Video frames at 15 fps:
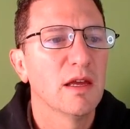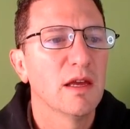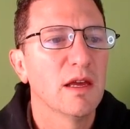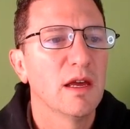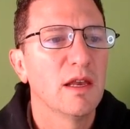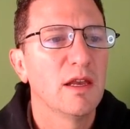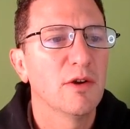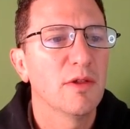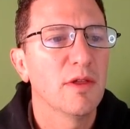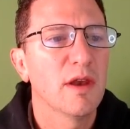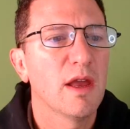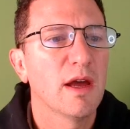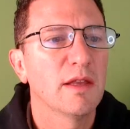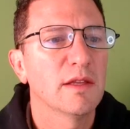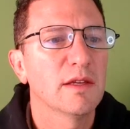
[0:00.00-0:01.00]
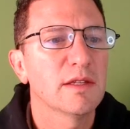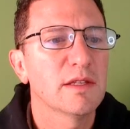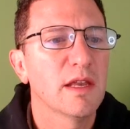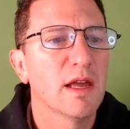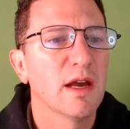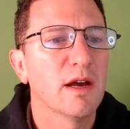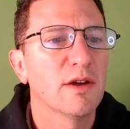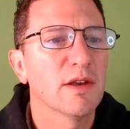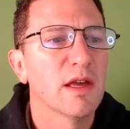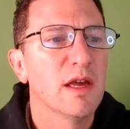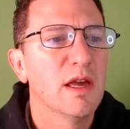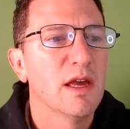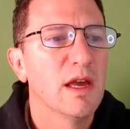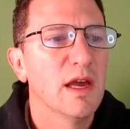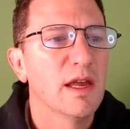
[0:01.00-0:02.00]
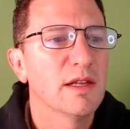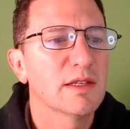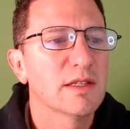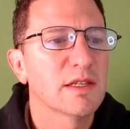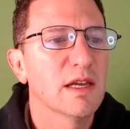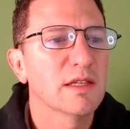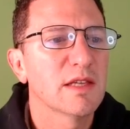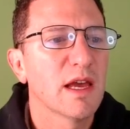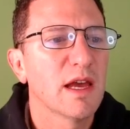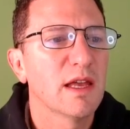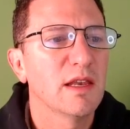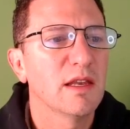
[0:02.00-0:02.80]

and here are the 9 listed out. And it says that